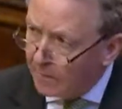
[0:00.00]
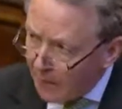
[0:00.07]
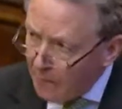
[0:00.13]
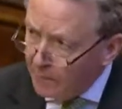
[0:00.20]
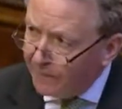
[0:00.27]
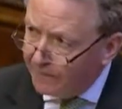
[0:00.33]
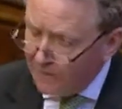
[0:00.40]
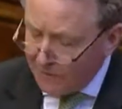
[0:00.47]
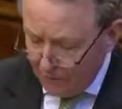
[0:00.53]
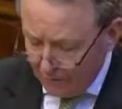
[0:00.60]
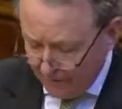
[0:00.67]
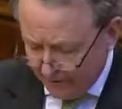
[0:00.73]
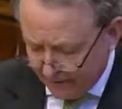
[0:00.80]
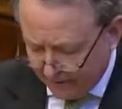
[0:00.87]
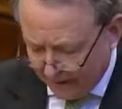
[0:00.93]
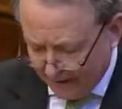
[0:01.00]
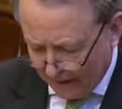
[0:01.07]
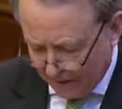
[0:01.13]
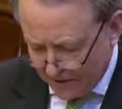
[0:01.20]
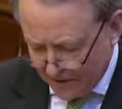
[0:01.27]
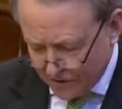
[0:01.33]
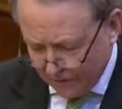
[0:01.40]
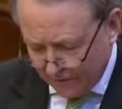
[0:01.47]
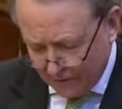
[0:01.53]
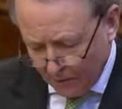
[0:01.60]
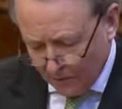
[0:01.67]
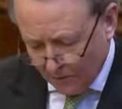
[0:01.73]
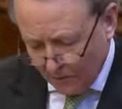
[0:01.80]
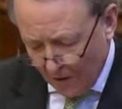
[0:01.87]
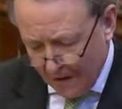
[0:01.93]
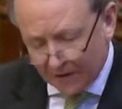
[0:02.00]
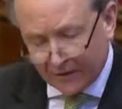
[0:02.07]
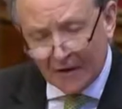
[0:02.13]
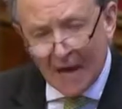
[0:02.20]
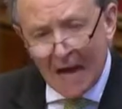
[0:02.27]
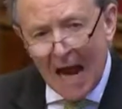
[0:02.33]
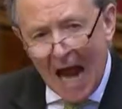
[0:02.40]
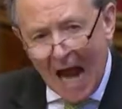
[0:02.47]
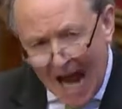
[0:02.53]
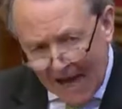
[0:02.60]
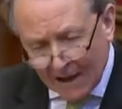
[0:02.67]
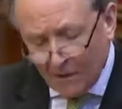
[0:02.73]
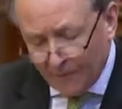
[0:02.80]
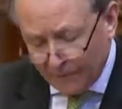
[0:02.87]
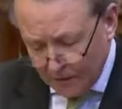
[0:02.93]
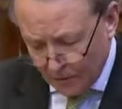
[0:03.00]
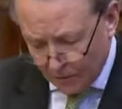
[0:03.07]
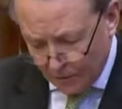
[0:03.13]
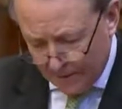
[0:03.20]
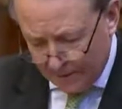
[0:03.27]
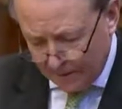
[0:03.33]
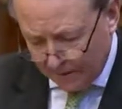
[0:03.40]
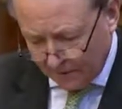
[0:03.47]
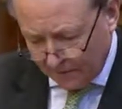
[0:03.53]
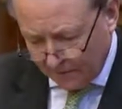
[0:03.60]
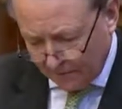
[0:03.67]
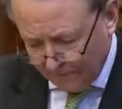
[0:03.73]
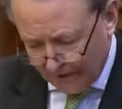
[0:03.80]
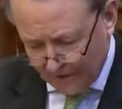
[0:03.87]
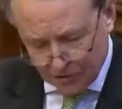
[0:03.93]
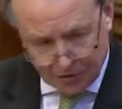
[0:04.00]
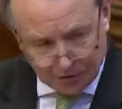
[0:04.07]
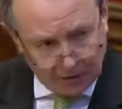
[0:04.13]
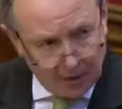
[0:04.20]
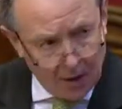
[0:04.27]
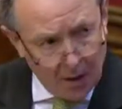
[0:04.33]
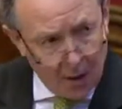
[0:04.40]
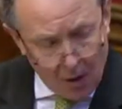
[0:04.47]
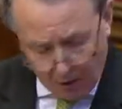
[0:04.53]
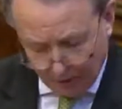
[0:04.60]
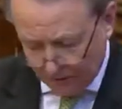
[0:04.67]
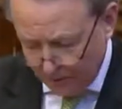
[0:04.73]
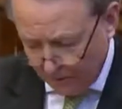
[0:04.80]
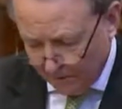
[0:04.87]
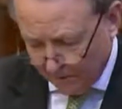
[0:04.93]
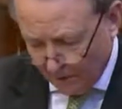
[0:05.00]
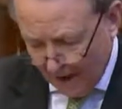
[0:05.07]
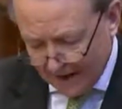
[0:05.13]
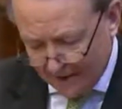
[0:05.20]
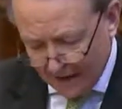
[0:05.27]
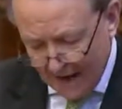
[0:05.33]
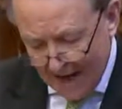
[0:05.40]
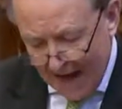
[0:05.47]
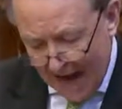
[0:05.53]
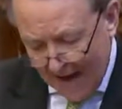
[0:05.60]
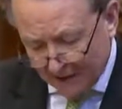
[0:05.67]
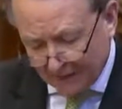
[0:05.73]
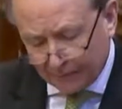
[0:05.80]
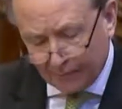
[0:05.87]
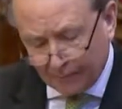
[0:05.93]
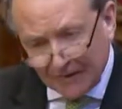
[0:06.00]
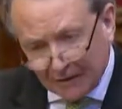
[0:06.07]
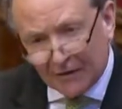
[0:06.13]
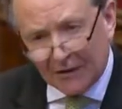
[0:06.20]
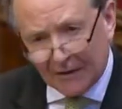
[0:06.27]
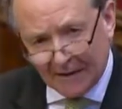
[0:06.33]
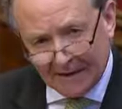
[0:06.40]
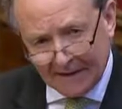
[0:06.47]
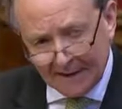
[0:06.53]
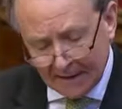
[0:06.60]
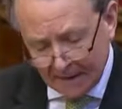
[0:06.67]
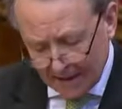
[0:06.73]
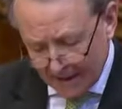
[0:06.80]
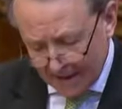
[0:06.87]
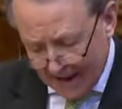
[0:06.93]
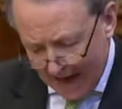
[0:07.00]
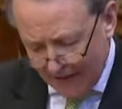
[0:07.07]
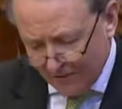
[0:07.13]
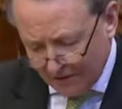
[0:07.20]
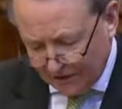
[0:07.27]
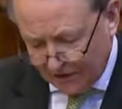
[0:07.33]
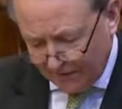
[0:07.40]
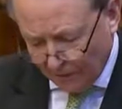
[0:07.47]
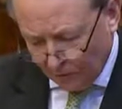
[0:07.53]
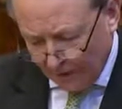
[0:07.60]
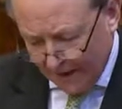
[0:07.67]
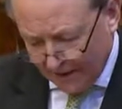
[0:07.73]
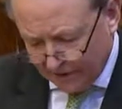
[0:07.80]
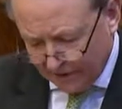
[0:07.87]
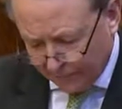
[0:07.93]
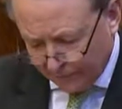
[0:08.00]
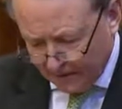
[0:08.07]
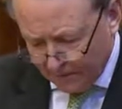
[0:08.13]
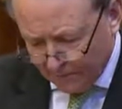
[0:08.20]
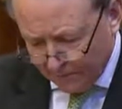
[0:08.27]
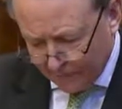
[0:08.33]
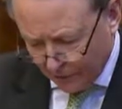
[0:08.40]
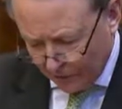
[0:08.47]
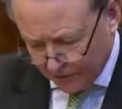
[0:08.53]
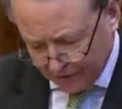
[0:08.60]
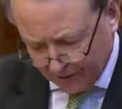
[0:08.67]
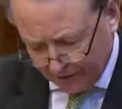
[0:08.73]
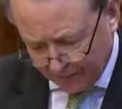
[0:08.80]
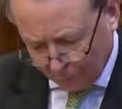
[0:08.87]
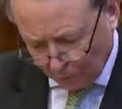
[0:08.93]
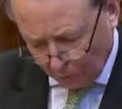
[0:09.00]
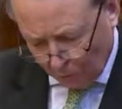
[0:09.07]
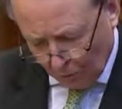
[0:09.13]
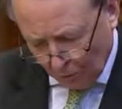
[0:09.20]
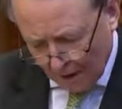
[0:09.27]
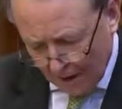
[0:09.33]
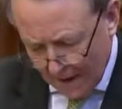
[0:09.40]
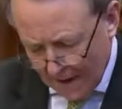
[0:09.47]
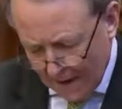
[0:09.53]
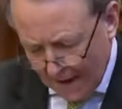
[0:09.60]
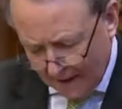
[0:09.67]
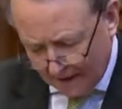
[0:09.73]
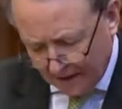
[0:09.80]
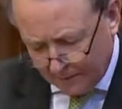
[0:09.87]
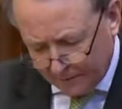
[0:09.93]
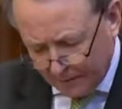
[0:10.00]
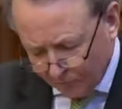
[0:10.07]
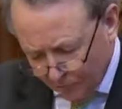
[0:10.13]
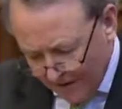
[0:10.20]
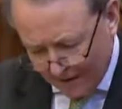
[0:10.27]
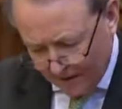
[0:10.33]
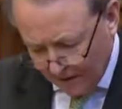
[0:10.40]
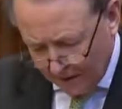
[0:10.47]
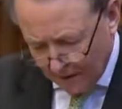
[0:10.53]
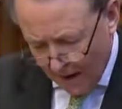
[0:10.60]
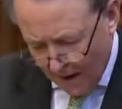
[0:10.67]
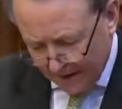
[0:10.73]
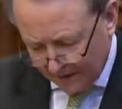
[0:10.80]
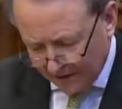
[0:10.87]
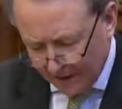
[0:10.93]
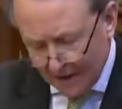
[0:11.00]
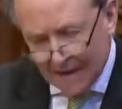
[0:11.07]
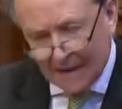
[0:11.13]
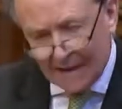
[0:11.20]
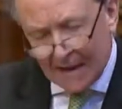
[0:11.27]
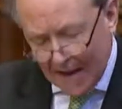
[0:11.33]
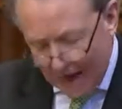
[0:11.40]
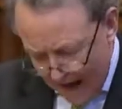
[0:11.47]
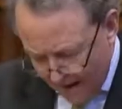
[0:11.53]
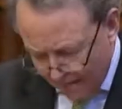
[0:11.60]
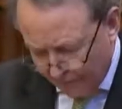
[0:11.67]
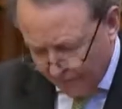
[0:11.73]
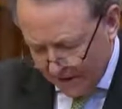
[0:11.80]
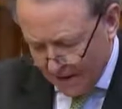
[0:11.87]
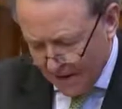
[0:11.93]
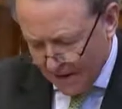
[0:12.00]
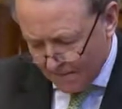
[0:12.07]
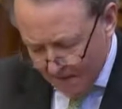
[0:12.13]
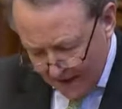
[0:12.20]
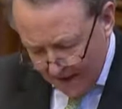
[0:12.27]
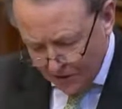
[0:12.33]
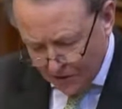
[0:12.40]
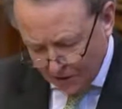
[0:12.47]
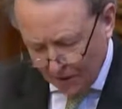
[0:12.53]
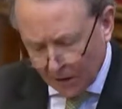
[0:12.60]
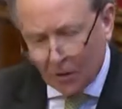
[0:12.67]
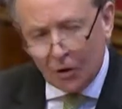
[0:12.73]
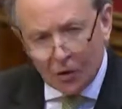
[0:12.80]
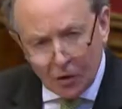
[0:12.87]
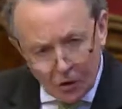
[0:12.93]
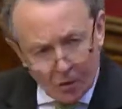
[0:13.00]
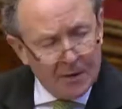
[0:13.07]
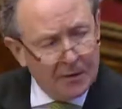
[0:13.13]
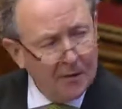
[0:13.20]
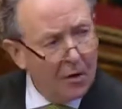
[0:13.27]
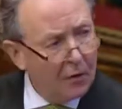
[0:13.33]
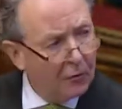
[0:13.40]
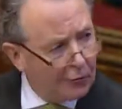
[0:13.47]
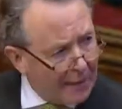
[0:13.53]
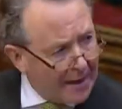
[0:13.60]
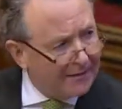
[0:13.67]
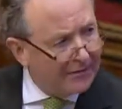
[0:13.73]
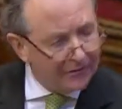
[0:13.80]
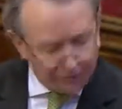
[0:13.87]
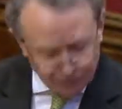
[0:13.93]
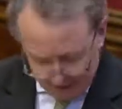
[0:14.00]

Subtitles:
Both the Universal Declaration of Human Rights and the European Convention on Human Rights explicitly guarantee the right to freedom of conscience for all, and it's been recognised in every major human rights